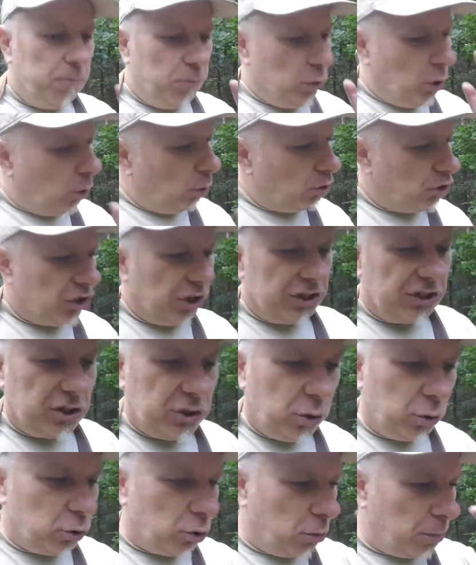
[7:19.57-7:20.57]
No,
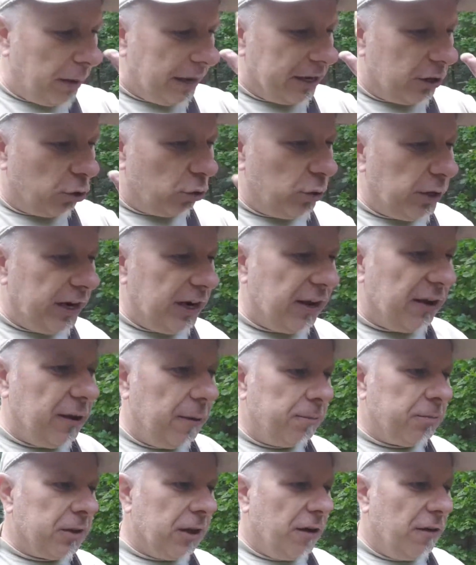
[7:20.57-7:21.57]
just to make a really
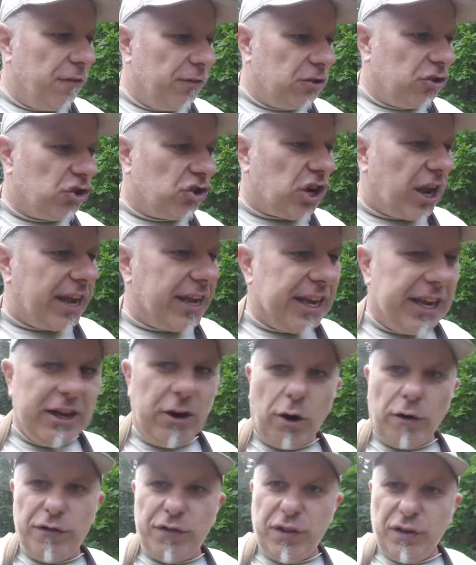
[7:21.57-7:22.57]

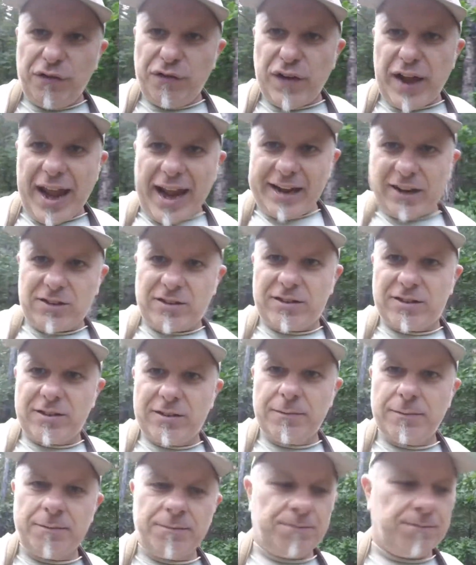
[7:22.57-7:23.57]
checking of the
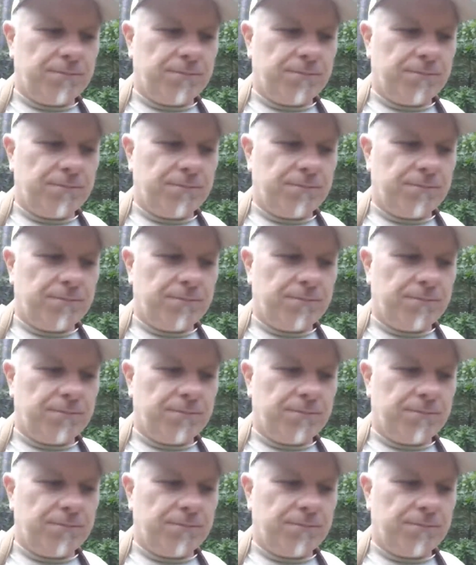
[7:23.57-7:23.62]
facts.